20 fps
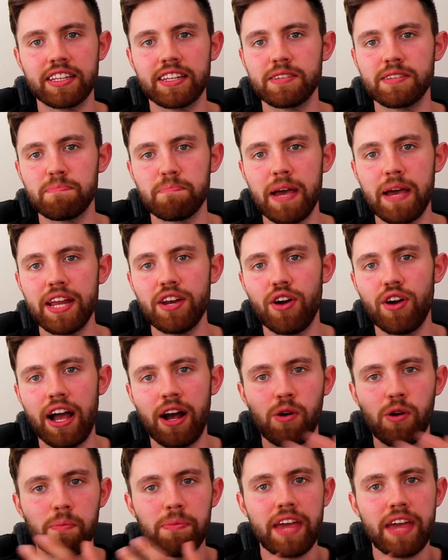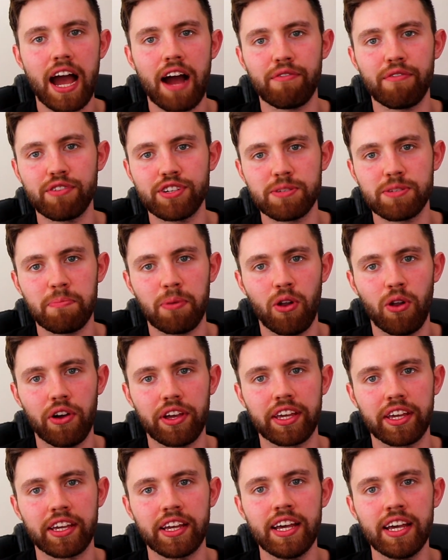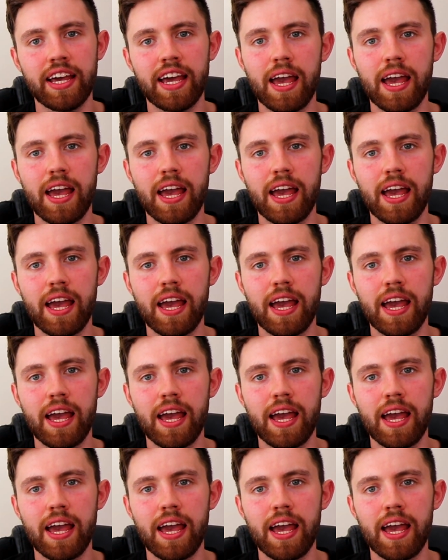that this may not help the average employee,